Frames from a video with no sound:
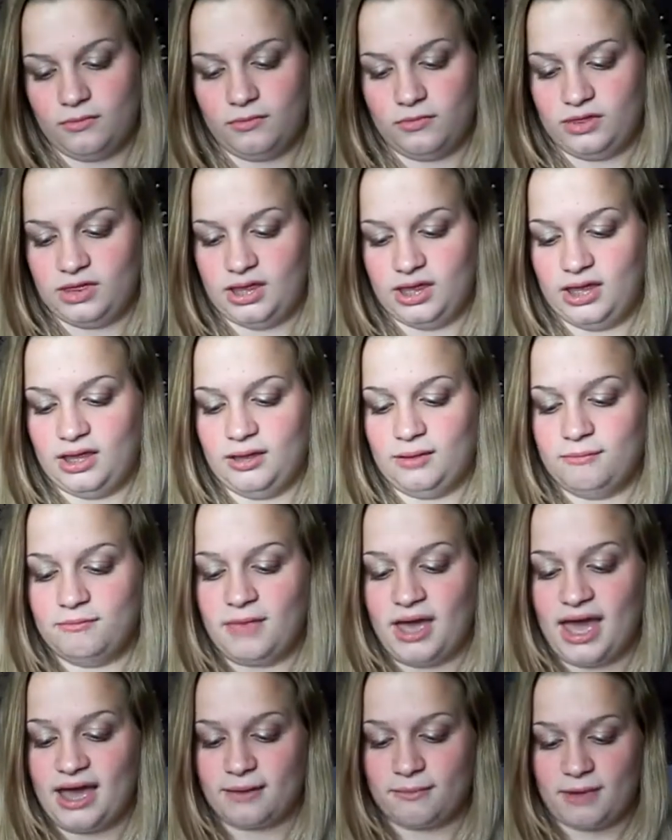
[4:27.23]
the
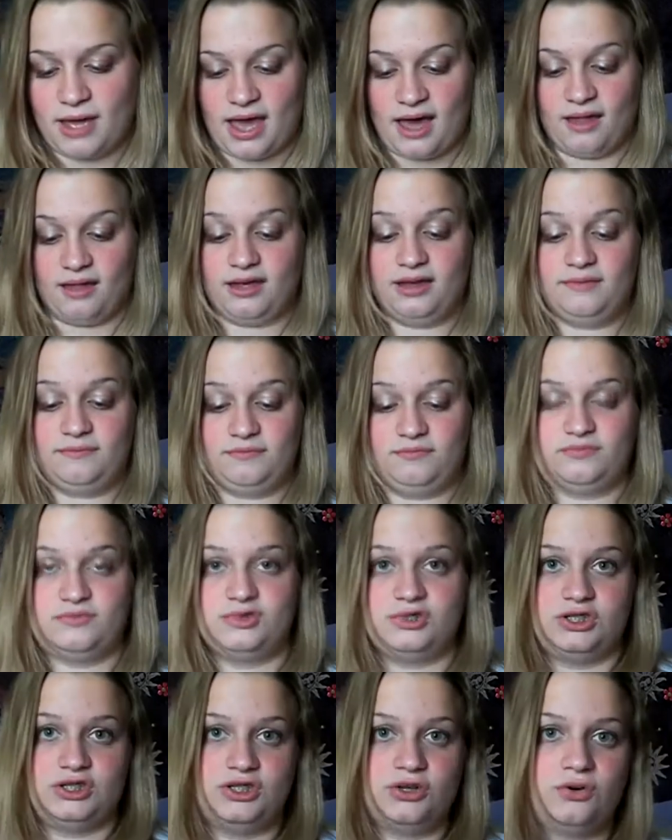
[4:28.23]
MAC palette,
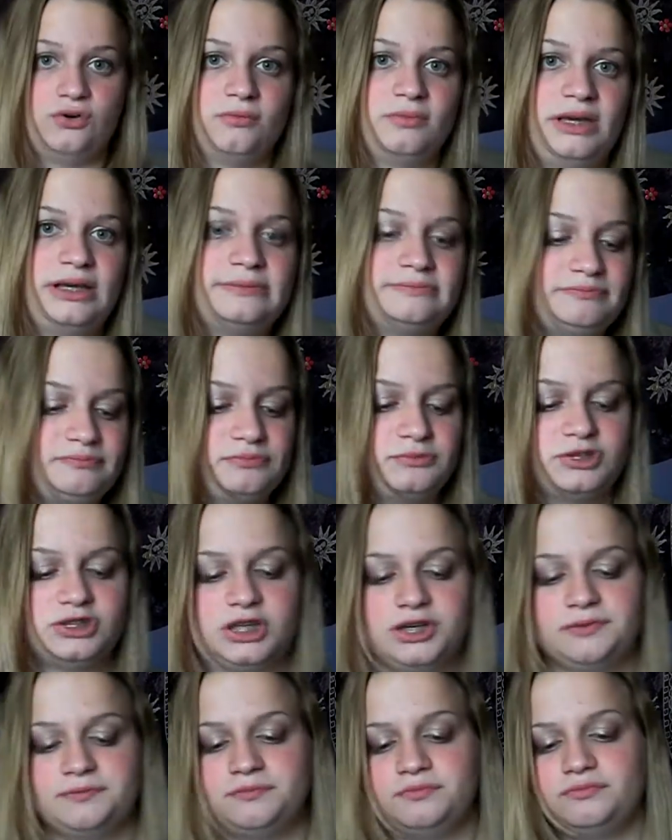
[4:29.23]
she told me,
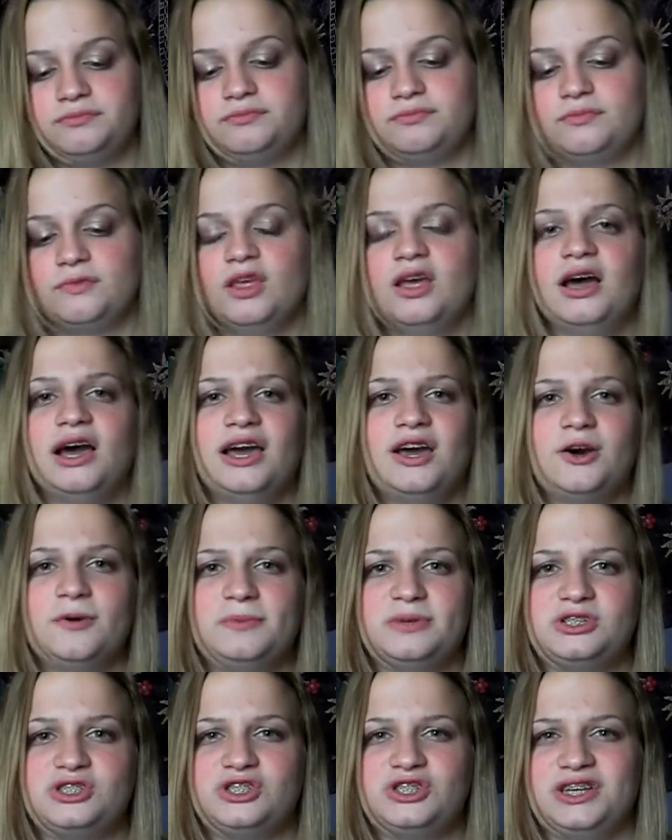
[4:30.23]
so I hope
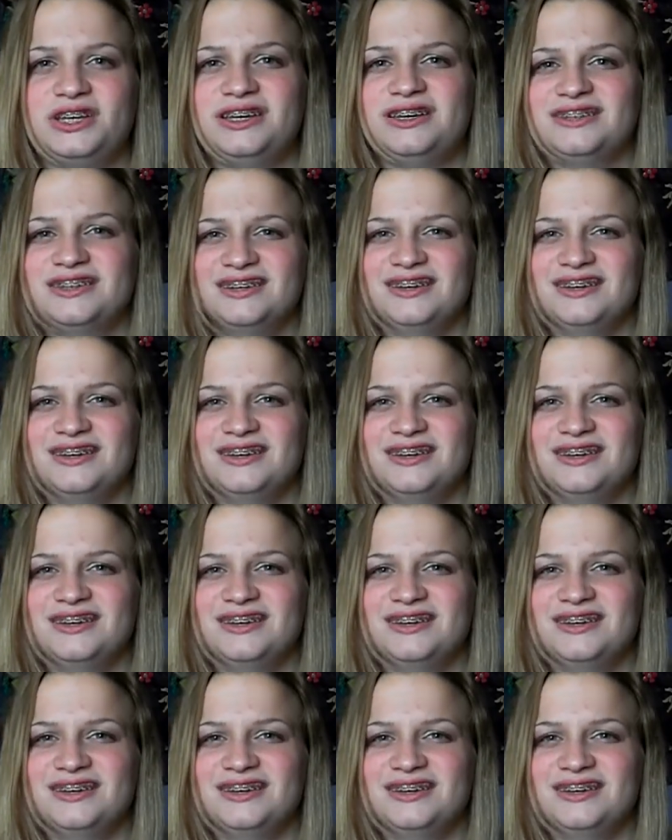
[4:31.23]
it's she.